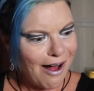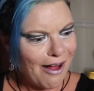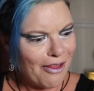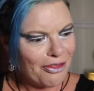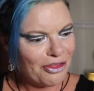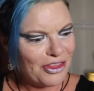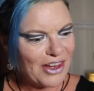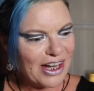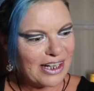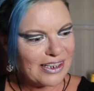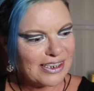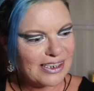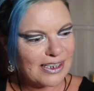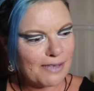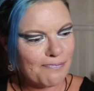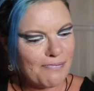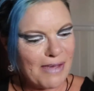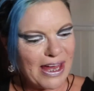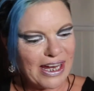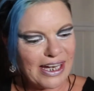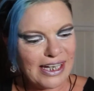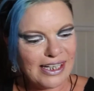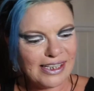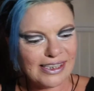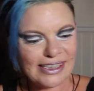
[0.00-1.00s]
That's
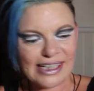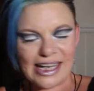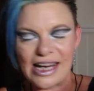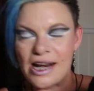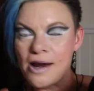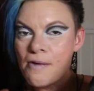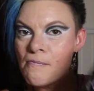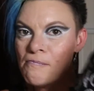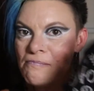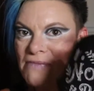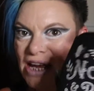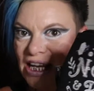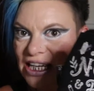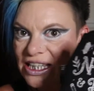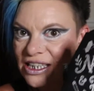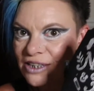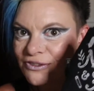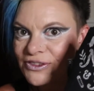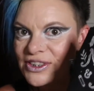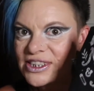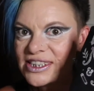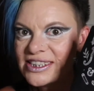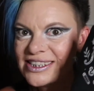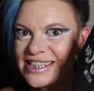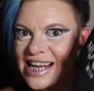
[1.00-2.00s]
amazing. Made of
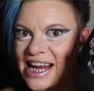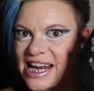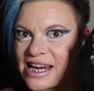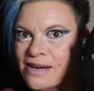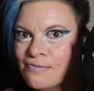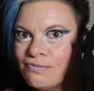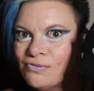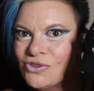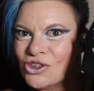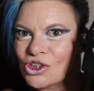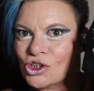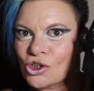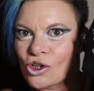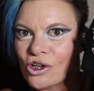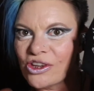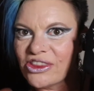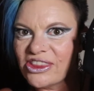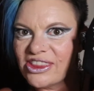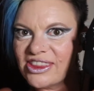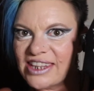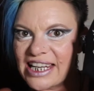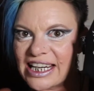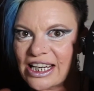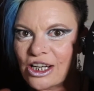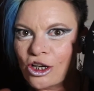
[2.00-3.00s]
the same sort of
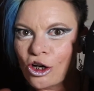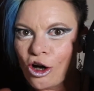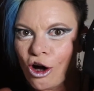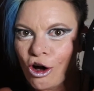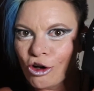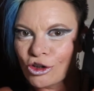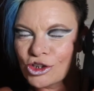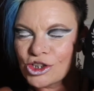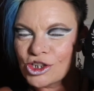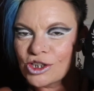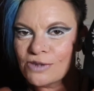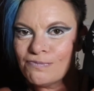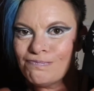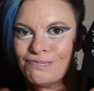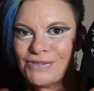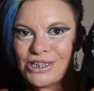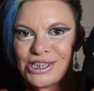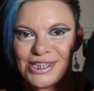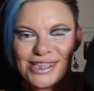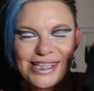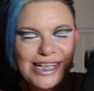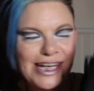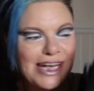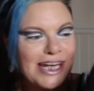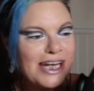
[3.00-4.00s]
thick cotton
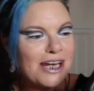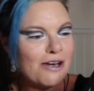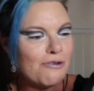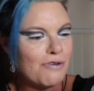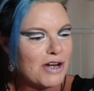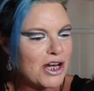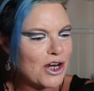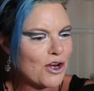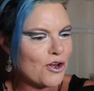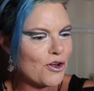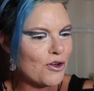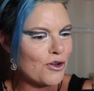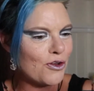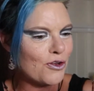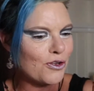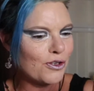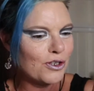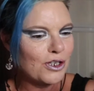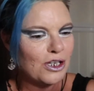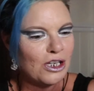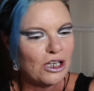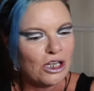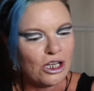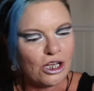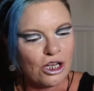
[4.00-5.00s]
material.
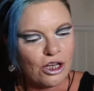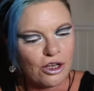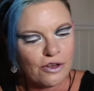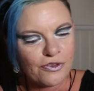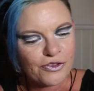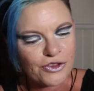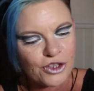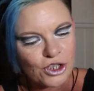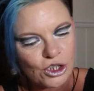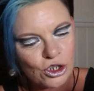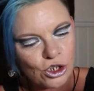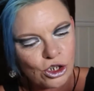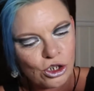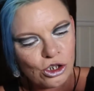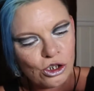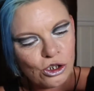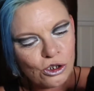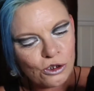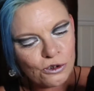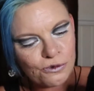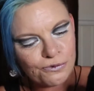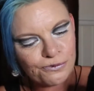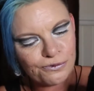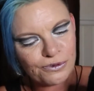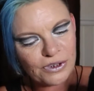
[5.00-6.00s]
The
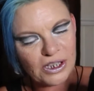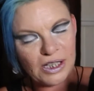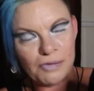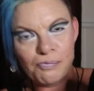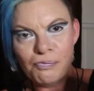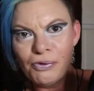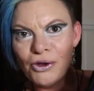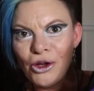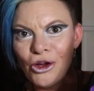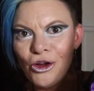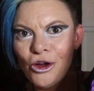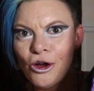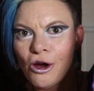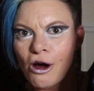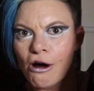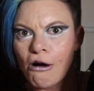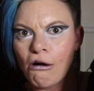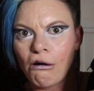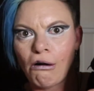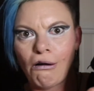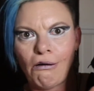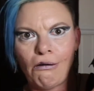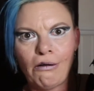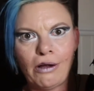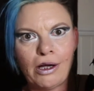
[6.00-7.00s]
lovely purple.
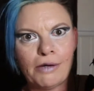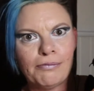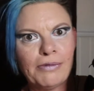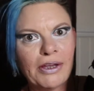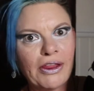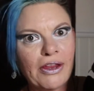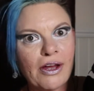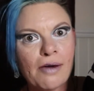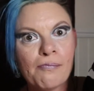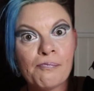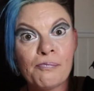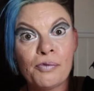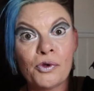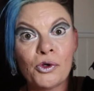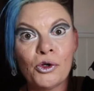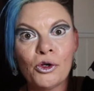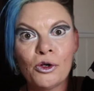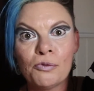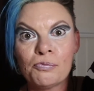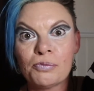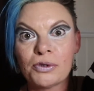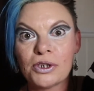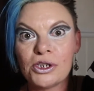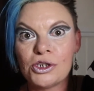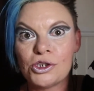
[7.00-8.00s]
Oh, I mean, that
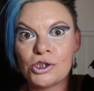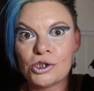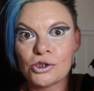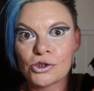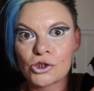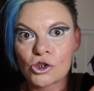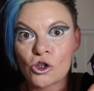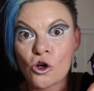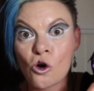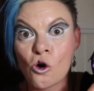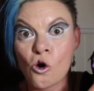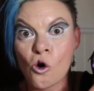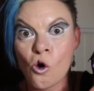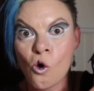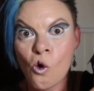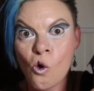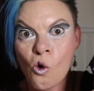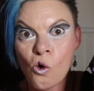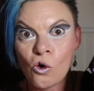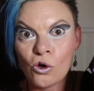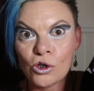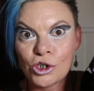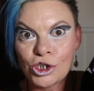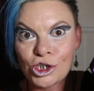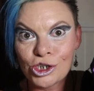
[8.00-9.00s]
purple is just
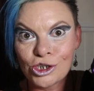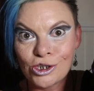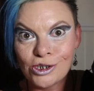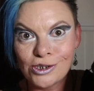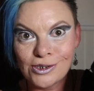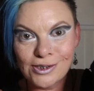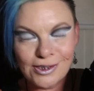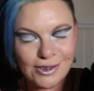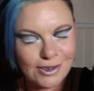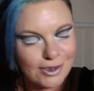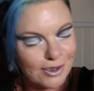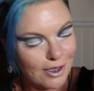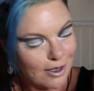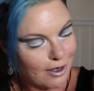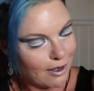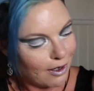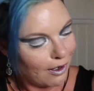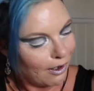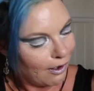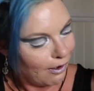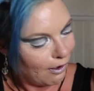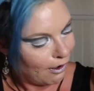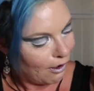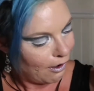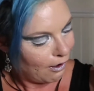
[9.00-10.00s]
gorgeous.
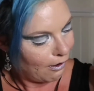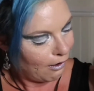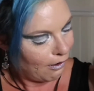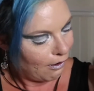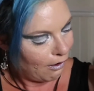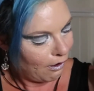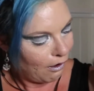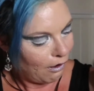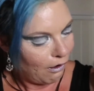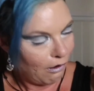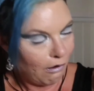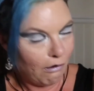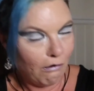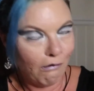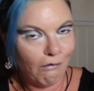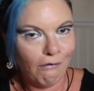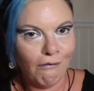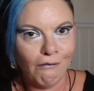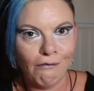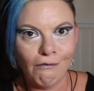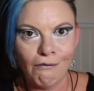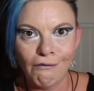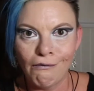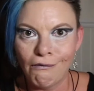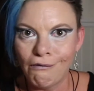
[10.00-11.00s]

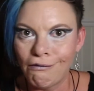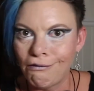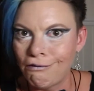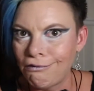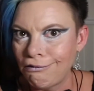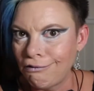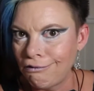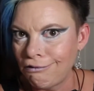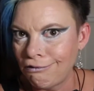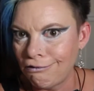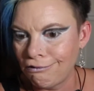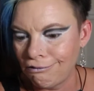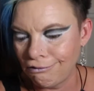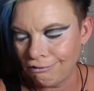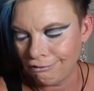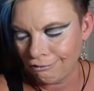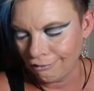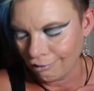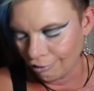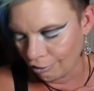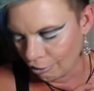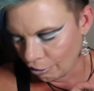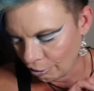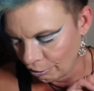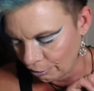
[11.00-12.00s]

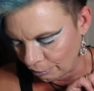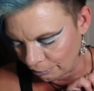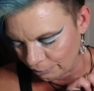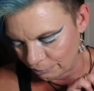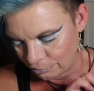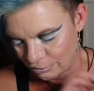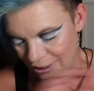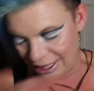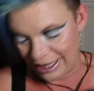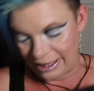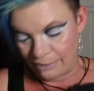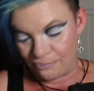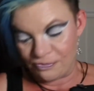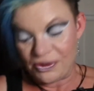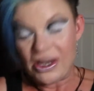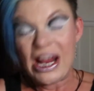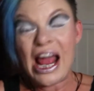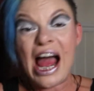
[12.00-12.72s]
Oh, right.